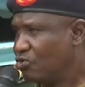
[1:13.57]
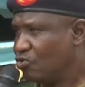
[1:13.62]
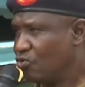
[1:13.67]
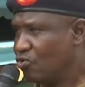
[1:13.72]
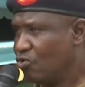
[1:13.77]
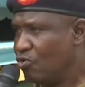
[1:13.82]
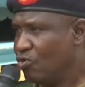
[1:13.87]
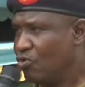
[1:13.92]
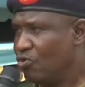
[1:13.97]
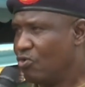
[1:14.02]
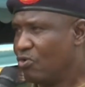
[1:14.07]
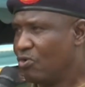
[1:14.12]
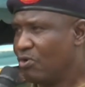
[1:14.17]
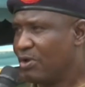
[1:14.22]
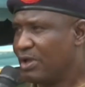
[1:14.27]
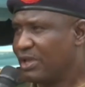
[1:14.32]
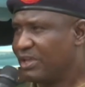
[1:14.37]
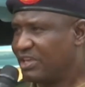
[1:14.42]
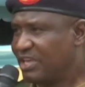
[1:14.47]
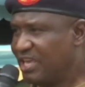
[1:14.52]
to
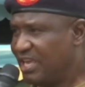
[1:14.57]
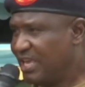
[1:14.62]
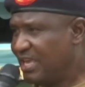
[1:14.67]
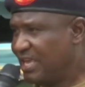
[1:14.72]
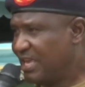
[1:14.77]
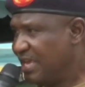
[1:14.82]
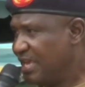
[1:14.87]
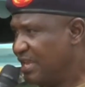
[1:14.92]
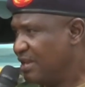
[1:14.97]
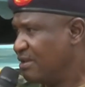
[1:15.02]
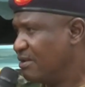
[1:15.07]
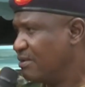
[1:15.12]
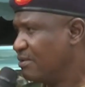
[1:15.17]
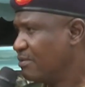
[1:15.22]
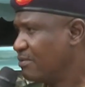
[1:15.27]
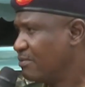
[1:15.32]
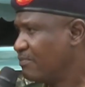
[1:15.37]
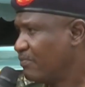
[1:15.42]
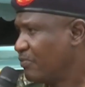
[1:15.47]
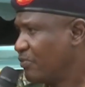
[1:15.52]
key in
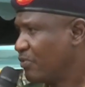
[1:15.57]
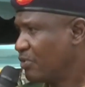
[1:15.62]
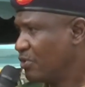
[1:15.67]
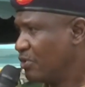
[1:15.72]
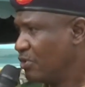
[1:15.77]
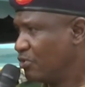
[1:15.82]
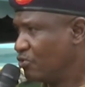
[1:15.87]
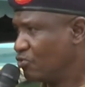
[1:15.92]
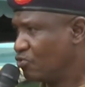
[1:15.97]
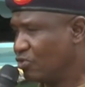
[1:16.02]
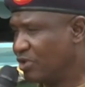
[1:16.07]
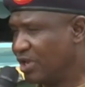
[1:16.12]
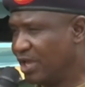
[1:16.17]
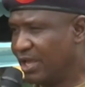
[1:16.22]
to